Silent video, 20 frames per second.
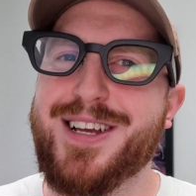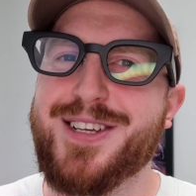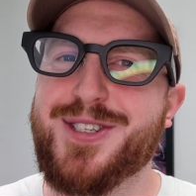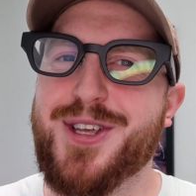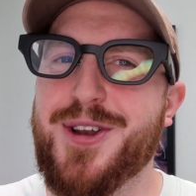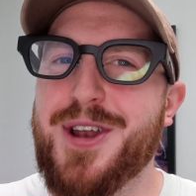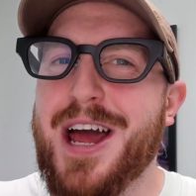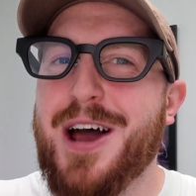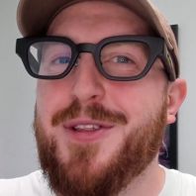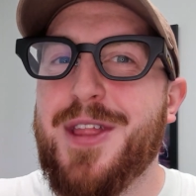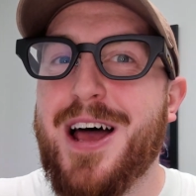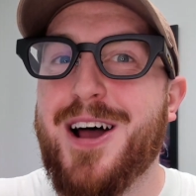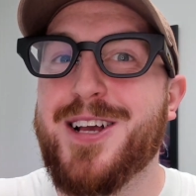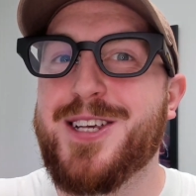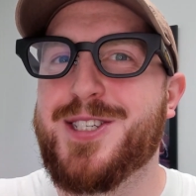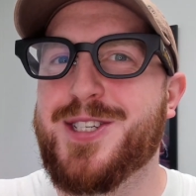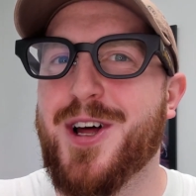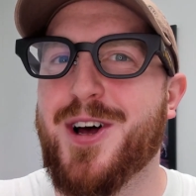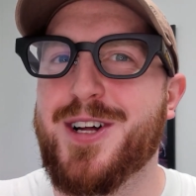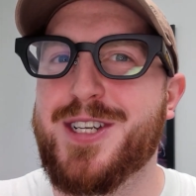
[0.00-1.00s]
So now that I
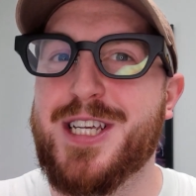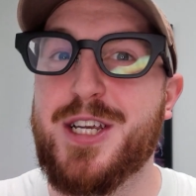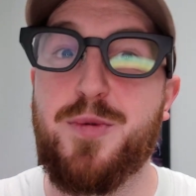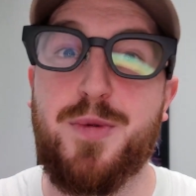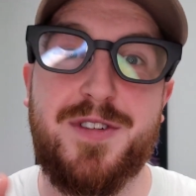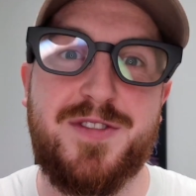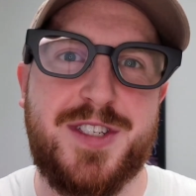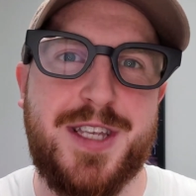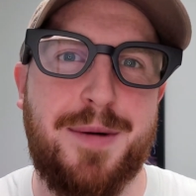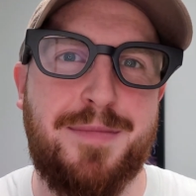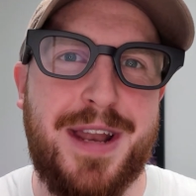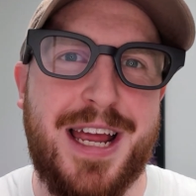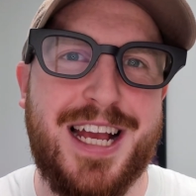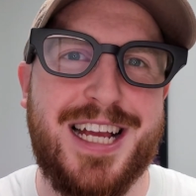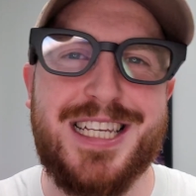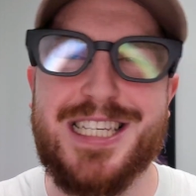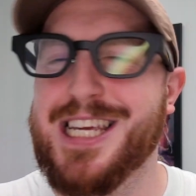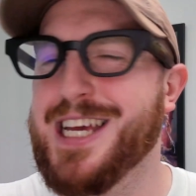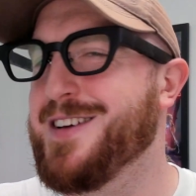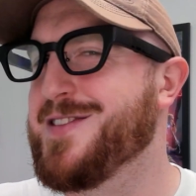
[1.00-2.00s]
started with some
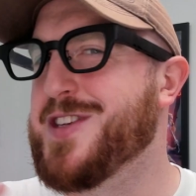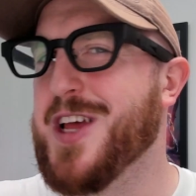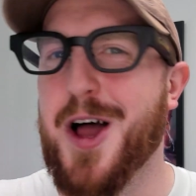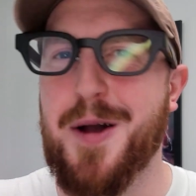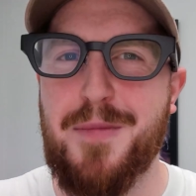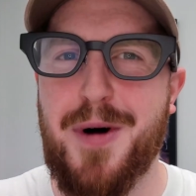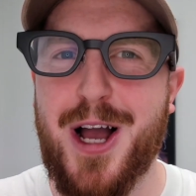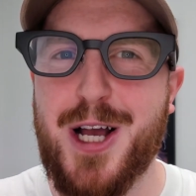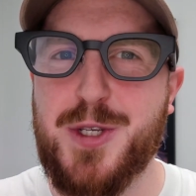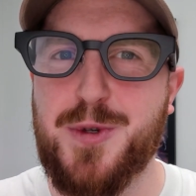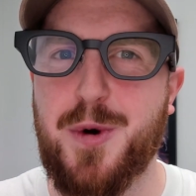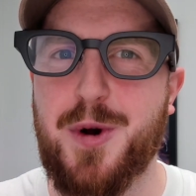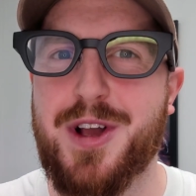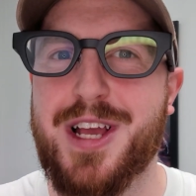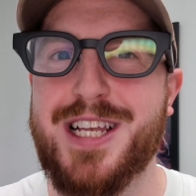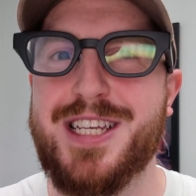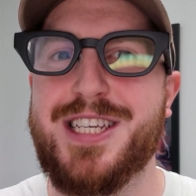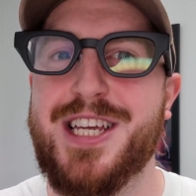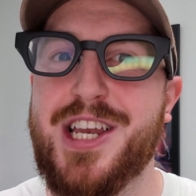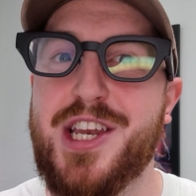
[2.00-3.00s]
negatives, I might as well
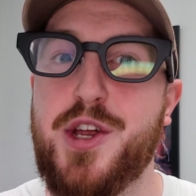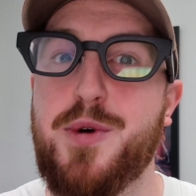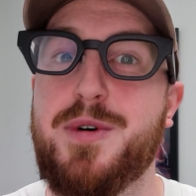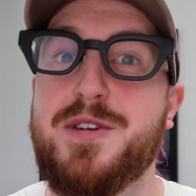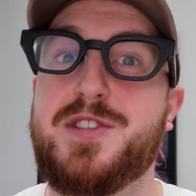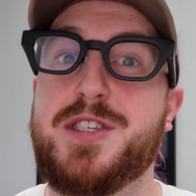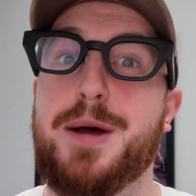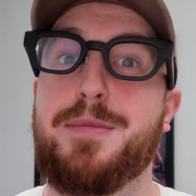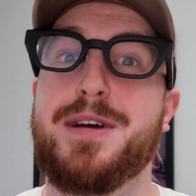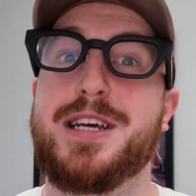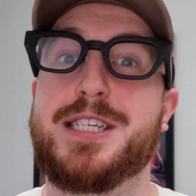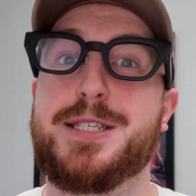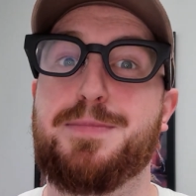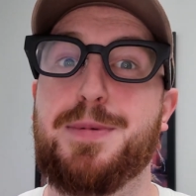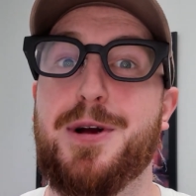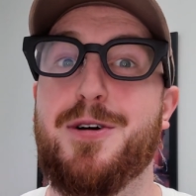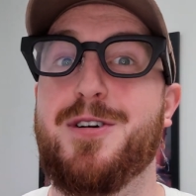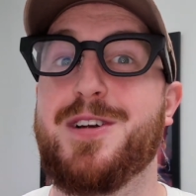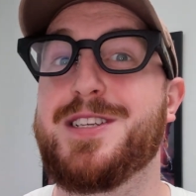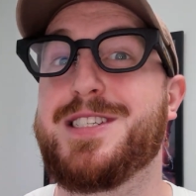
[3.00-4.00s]
continue with some
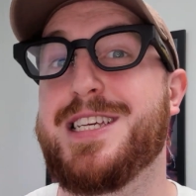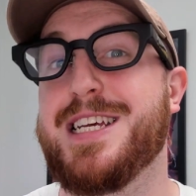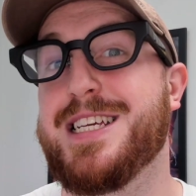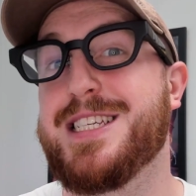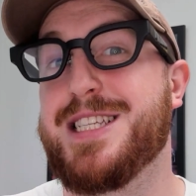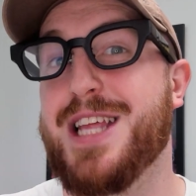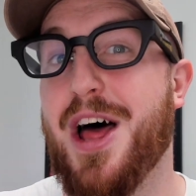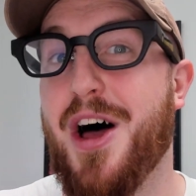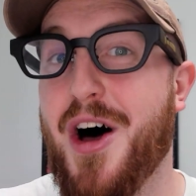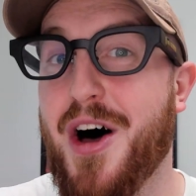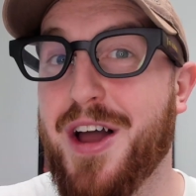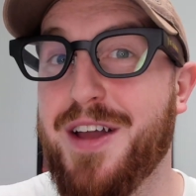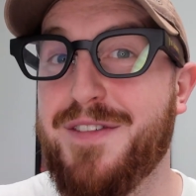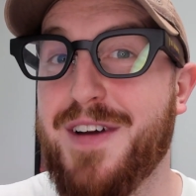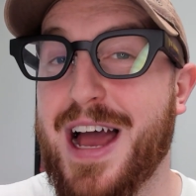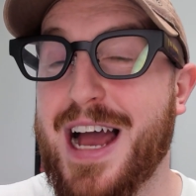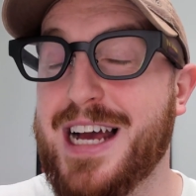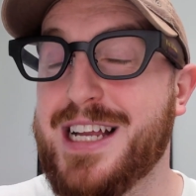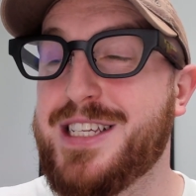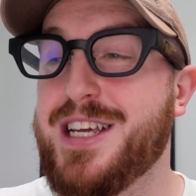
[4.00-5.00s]
experiences that I've
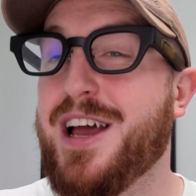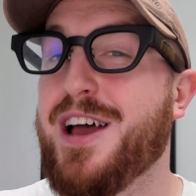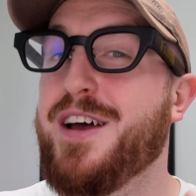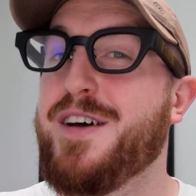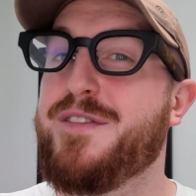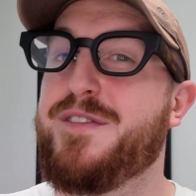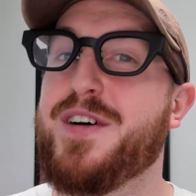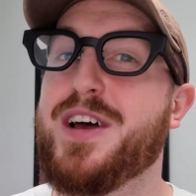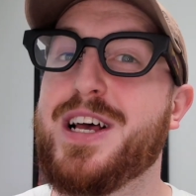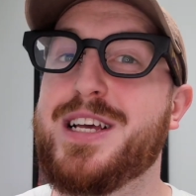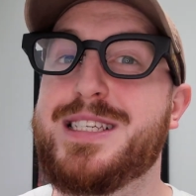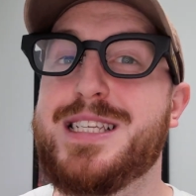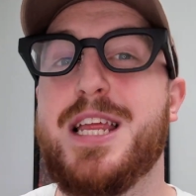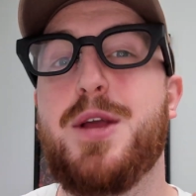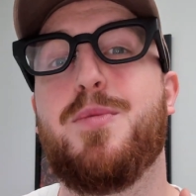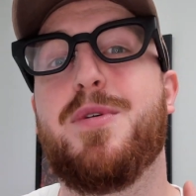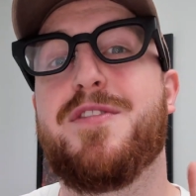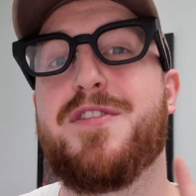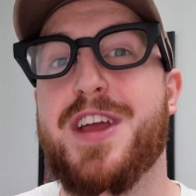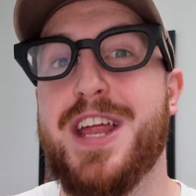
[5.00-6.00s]
had. Firstly,
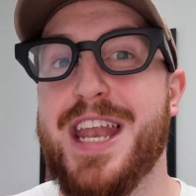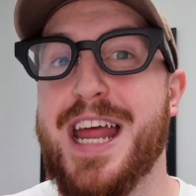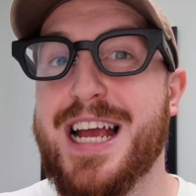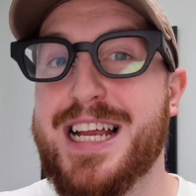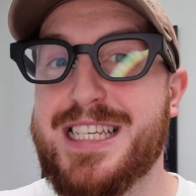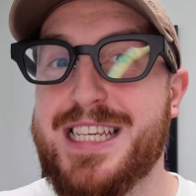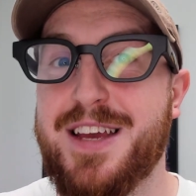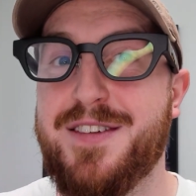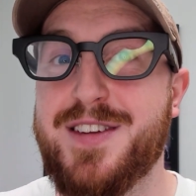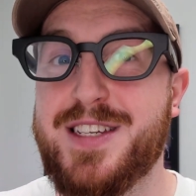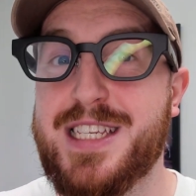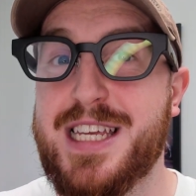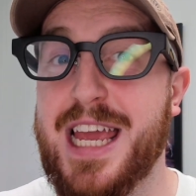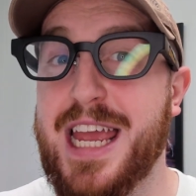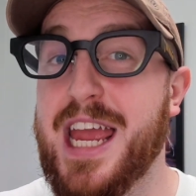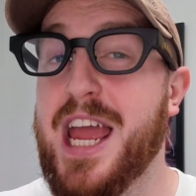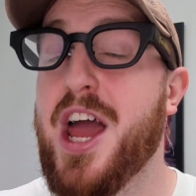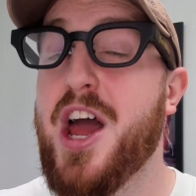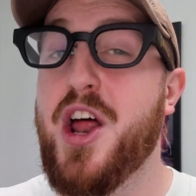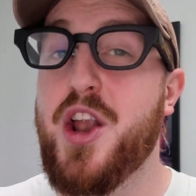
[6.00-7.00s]
with
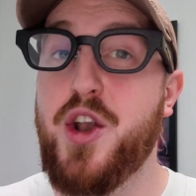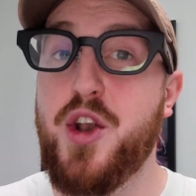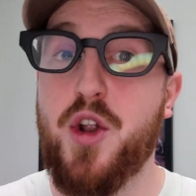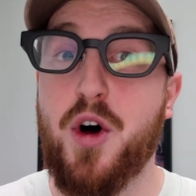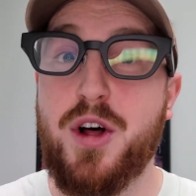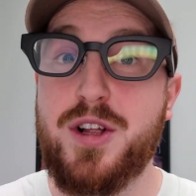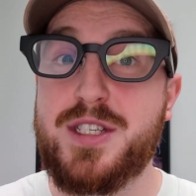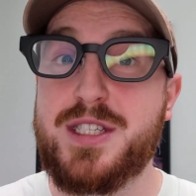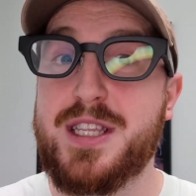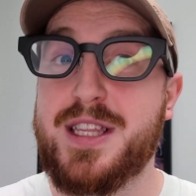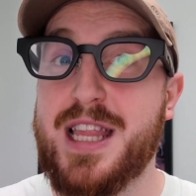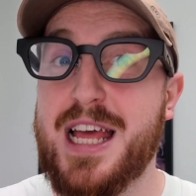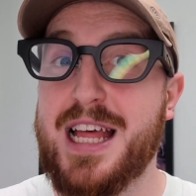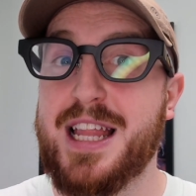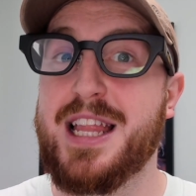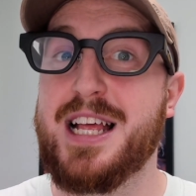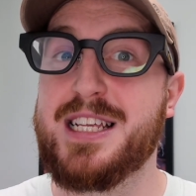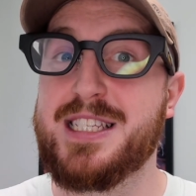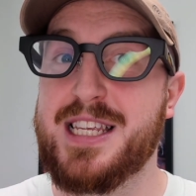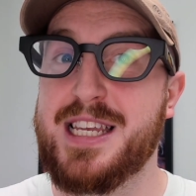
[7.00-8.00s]
connectivity. Not
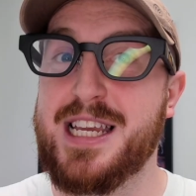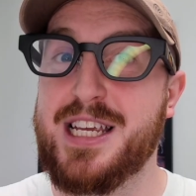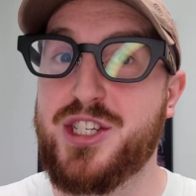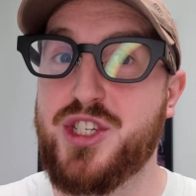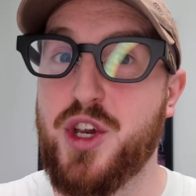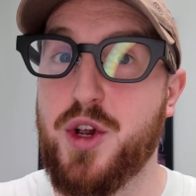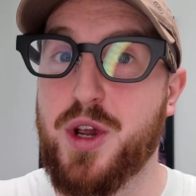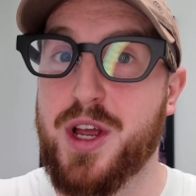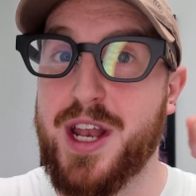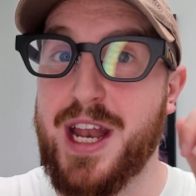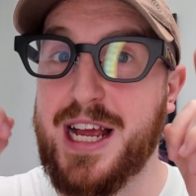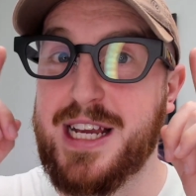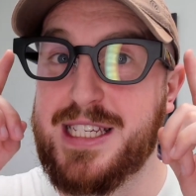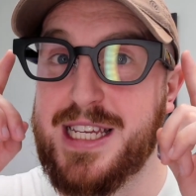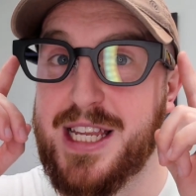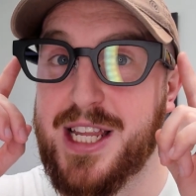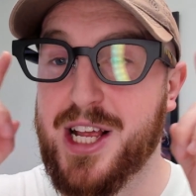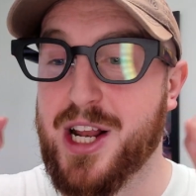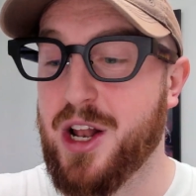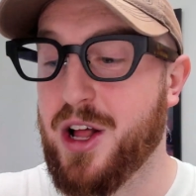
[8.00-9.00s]
that there's an issue
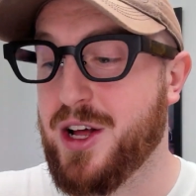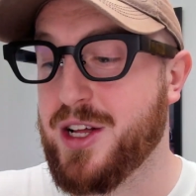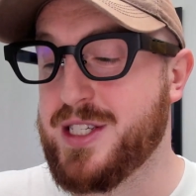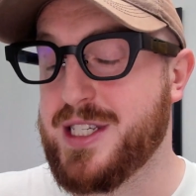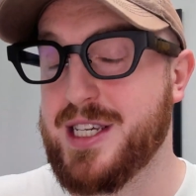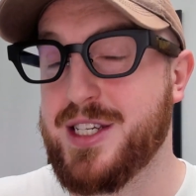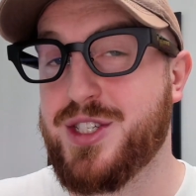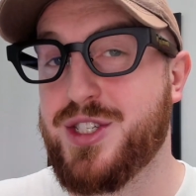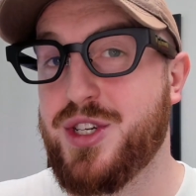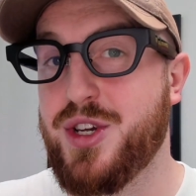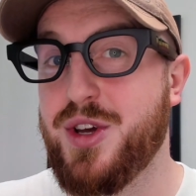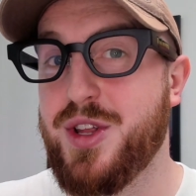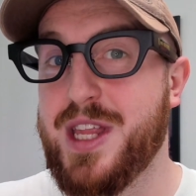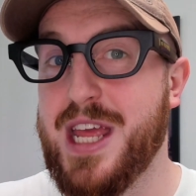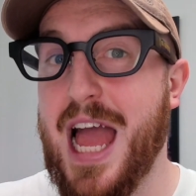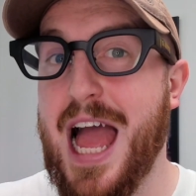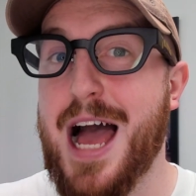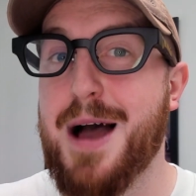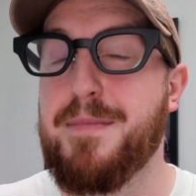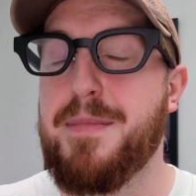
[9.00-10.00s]
connecting the glasses to
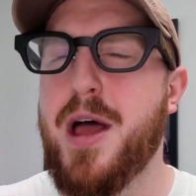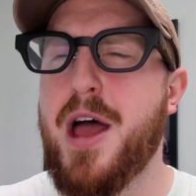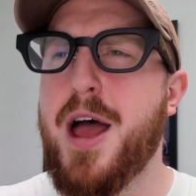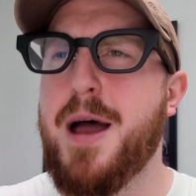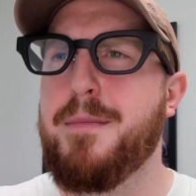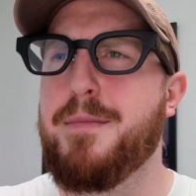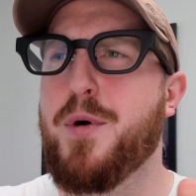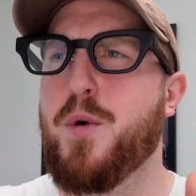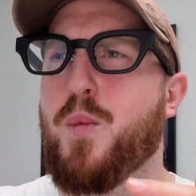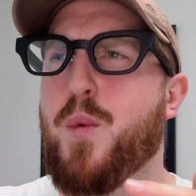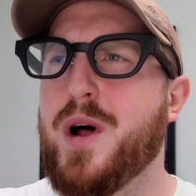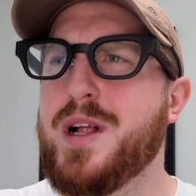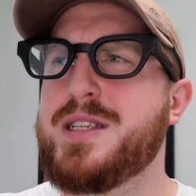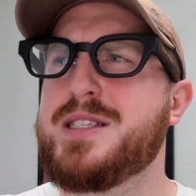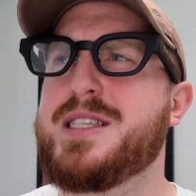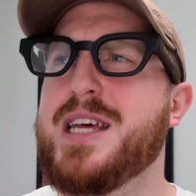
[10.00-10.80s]
the app, but once